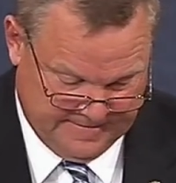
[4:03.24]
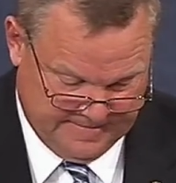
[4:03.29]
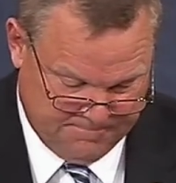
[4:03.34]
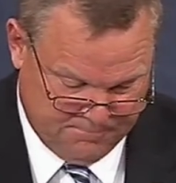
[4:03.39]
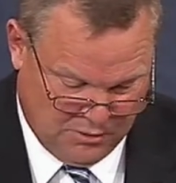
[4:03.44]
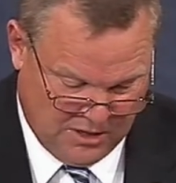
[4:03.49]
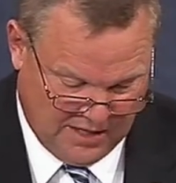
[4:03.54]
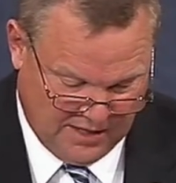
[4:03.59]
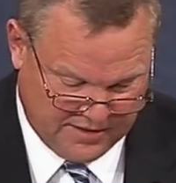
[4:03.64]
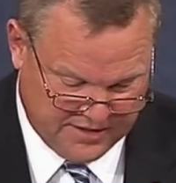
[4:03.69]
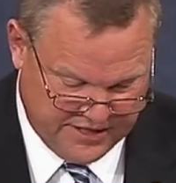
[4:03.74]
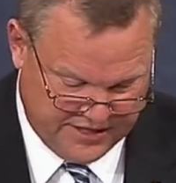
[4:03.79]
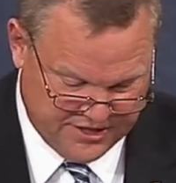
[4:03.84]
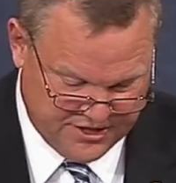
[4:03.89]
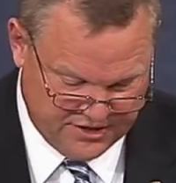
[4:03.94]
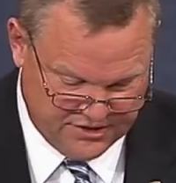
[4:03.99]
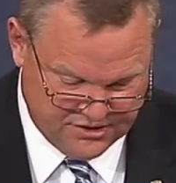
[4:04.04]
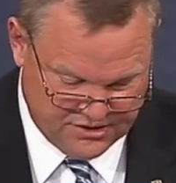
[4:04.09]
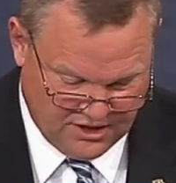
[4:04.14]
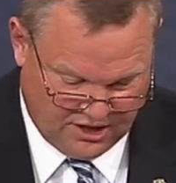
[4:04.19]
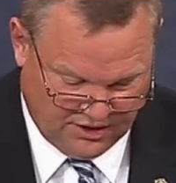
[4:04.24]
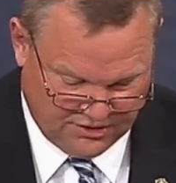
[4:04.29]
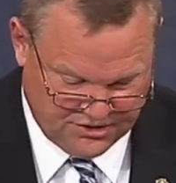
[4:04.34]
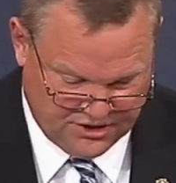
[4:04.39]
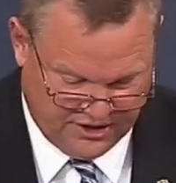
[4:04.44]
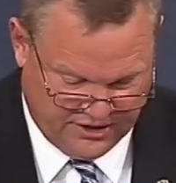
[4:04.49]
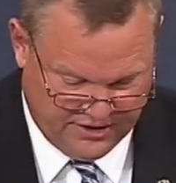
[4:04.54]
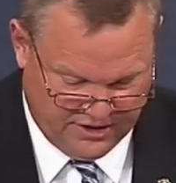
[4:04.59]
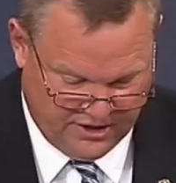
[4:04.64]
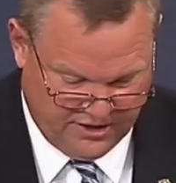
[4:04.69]
Politicians
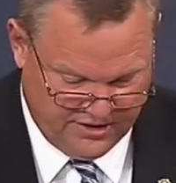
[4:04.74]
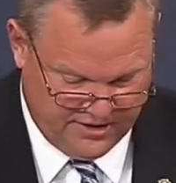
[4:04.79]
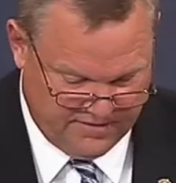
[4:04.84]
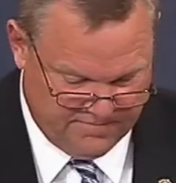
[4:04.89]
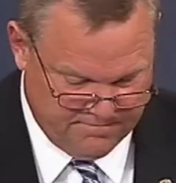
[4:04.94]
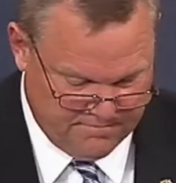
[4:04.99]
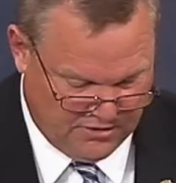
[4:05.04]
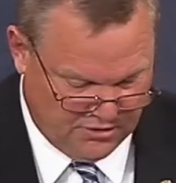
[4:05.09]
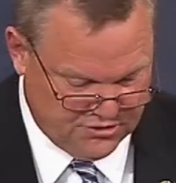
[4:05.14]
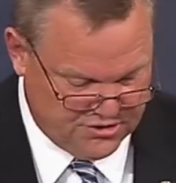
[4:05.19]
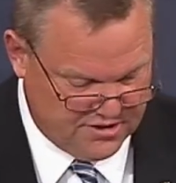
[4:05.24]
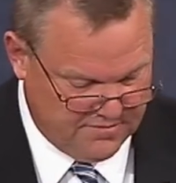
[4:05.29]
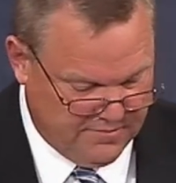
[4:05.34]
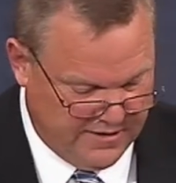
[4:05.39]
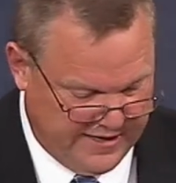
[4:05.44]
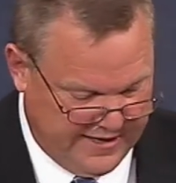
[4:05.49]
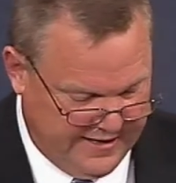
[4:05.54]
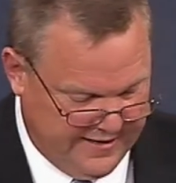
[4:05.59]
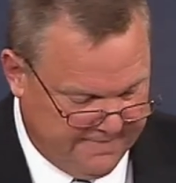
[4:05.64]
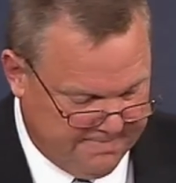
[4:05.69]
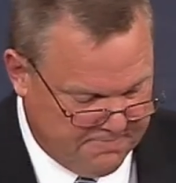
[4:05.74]
also know that most of the money in